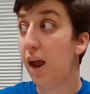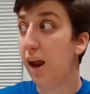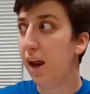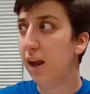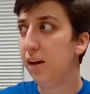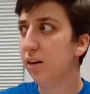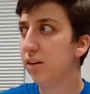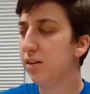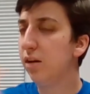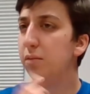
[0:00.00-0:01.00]
And
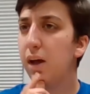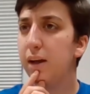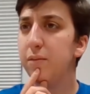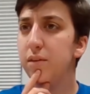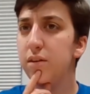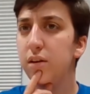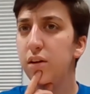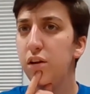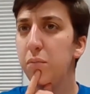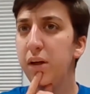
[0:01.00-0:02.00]
sometimes
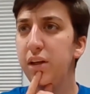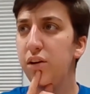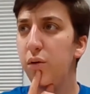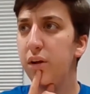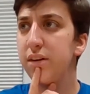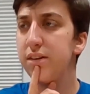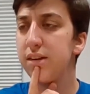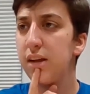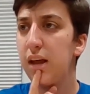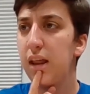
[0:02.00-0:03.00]
you might
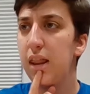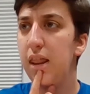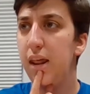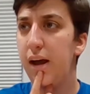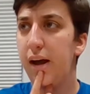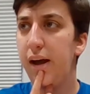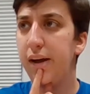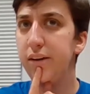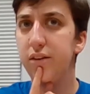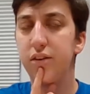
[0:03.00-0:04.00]
notice
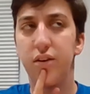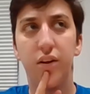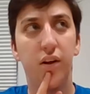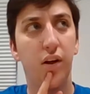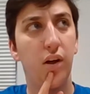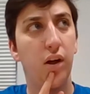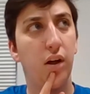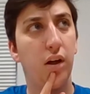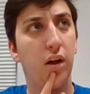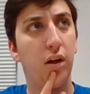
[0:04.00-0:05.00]
that
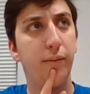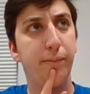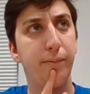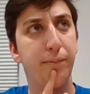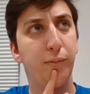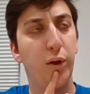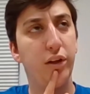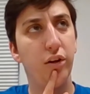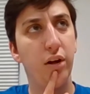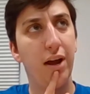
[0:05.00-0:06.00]
when
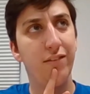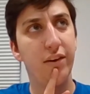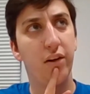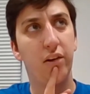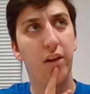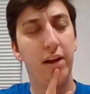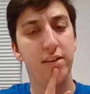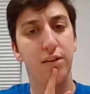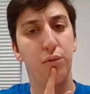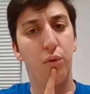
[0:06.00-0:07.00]
you're having a
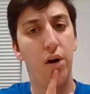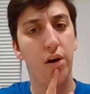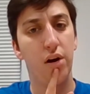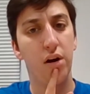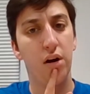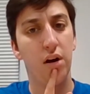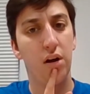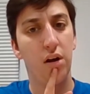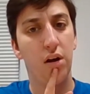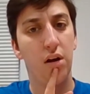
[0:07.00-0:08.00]
glass of water,
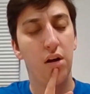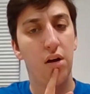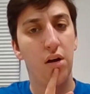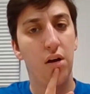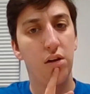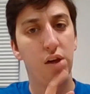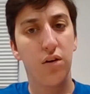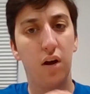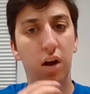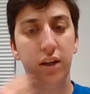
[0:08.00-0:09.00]

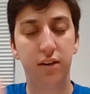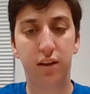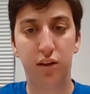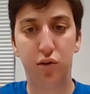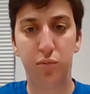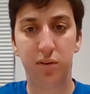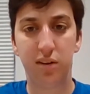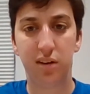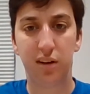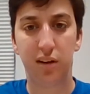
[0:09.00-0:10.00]
your ice
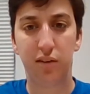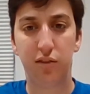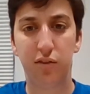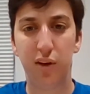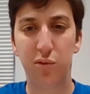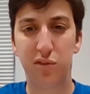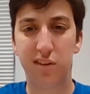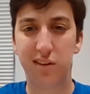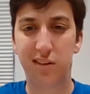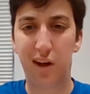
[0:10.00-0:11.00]
cubes float
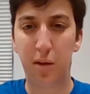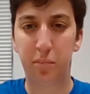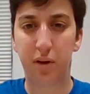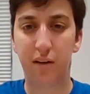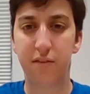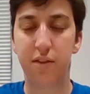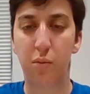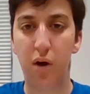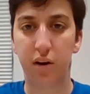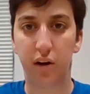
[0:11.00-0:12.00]
to the top of the
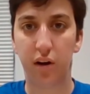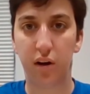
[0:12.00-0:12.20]
water.